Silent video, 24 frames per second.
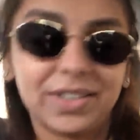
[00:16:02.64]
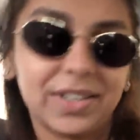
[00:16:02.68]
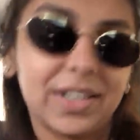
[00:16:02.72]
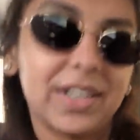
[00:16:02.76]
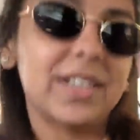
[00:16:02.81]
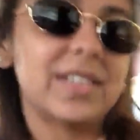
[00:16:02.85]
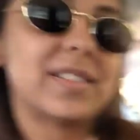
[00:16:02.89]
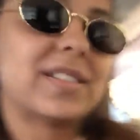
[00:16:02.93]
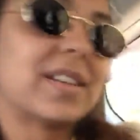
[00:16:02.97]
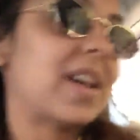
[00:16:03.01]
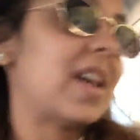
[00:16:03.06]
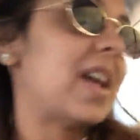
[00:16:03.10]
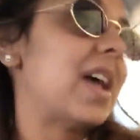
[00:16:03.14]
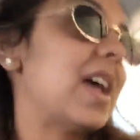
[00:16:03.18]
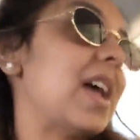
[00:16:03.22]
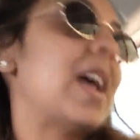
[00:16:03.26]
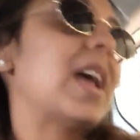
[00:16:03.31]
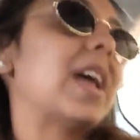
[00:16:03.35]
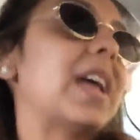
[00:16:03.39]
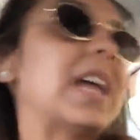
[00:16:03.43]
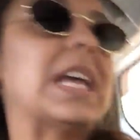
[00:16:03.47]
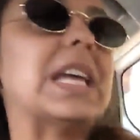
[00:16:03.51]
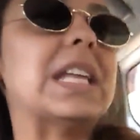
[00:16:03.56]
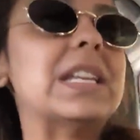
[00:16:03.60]
great
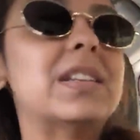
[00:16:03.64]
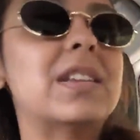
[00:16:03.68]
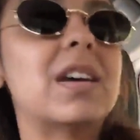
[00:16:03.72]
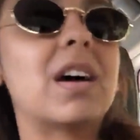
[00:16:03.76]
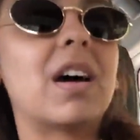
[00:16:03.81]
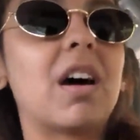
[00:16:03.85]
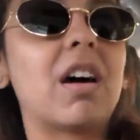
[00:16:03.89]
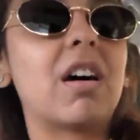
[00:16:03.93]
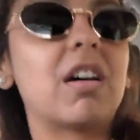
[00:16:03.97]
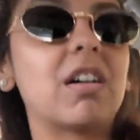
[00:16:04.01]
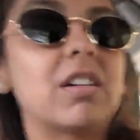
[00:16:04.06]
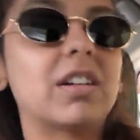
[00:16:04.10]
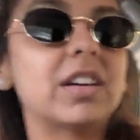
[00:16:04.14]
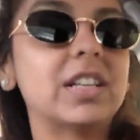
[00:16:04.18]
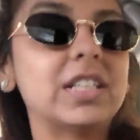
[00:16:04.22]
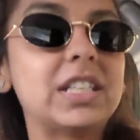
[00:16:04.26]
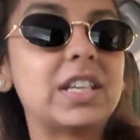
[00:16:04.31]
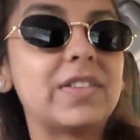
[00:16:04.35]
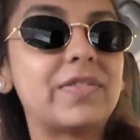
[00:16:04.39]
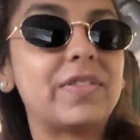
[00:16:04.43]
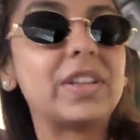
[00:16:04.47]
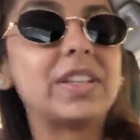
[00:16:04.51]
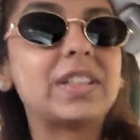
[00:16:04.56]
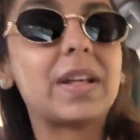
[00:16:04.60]

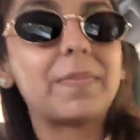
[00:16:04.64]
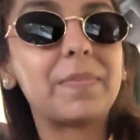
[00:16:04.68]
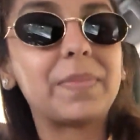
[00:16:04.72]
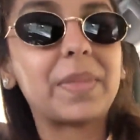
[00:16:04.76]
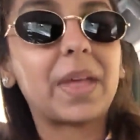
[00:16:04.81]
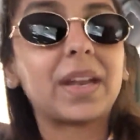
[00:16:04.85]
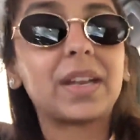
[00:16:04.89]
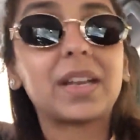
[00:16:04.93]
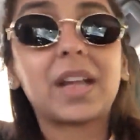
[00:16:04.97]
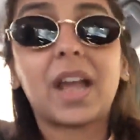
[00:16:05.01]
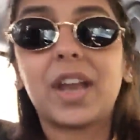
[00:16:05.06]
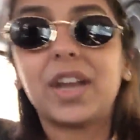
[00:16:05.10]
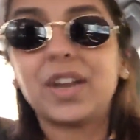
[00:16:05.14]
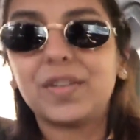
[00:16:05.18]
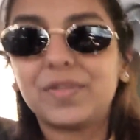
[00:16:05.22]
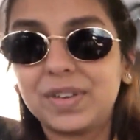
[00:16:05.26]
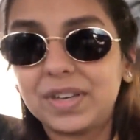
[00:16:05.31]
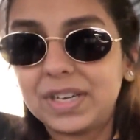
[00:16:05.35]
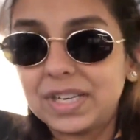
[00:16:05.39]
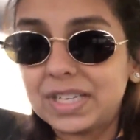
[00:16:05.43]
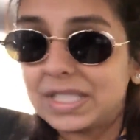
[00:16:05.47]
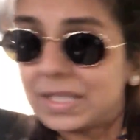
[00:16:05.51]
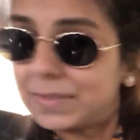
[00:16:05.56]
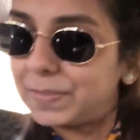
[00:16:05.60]
in giving them that kind of
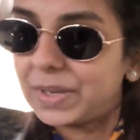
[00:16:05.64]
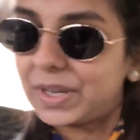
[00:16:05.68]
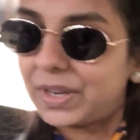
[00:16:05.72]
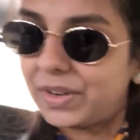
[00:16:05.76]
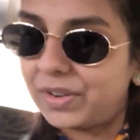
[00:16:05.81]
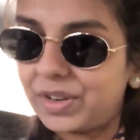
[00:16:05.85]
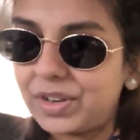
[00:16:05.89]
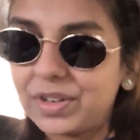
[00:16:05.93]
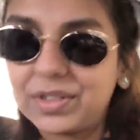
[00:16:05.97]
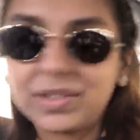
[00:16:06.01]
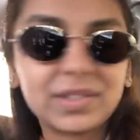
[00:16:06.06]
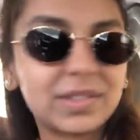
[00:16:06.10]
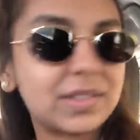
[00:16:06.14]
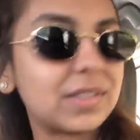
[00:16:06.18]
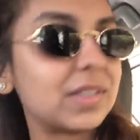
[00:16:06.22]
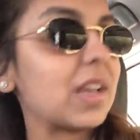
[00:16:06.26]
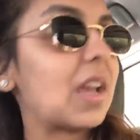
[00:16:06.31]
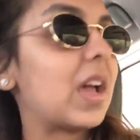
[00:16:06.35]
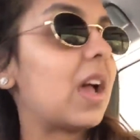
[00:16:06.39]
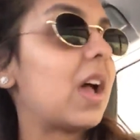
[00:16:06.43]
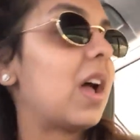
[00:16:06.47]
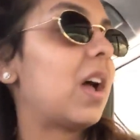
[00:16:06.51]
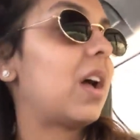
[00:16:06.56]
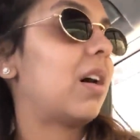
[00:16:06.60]
an experience.
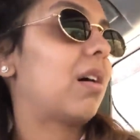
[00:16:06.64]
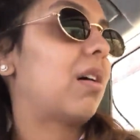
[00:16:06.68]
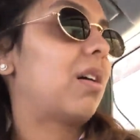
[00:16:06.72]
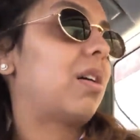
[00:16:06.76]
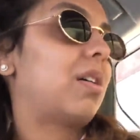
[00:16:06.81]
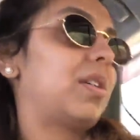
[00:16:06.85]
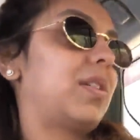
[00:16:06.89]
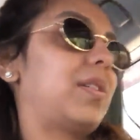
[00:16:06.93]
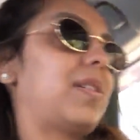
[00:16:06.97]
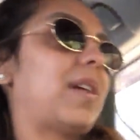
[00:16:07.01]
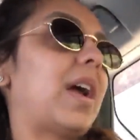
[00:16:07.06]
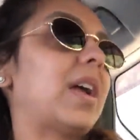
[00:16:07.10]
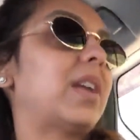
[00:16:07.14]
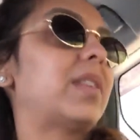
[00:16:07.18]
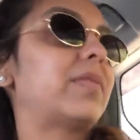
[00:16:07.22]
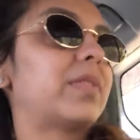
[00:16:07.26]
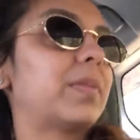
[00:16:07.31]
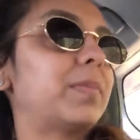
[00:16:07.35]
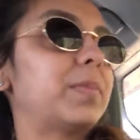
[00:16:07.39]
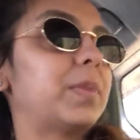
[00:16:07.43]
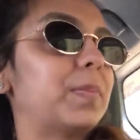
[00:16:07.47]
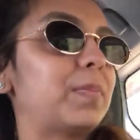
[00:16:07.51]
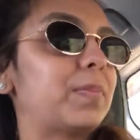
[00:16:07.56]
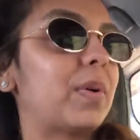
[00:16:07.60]
Right
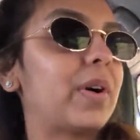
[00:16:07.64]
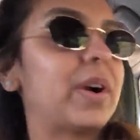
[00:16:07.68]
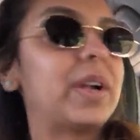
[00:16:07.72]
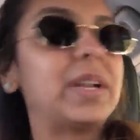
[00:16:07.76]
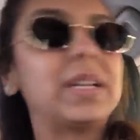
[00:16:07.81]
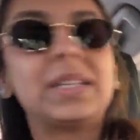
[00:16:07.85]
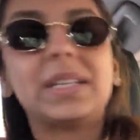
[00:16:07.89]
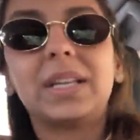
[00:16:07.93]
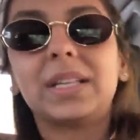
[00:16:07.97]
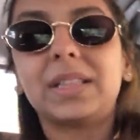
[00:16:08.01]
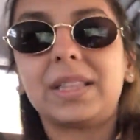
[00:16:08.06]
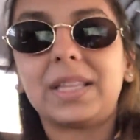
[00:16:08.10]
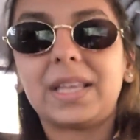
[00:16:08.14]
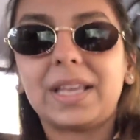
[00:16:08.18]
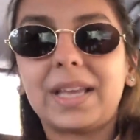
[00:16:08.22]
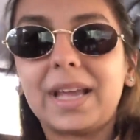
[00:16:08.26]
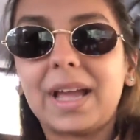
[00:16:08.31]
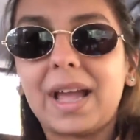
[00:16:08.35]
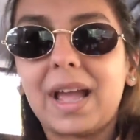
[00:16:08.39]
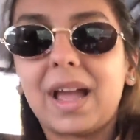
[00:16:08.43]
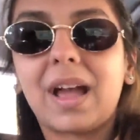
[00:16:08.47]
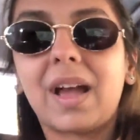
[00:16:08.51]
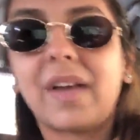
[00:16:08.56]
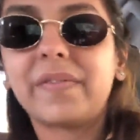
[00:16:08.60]
from the point that they
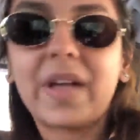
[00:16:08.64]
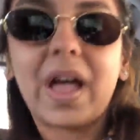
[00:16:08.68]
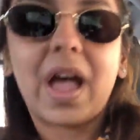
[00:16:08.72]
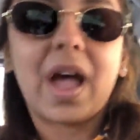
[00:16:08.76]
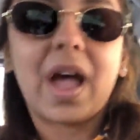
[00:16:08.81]
have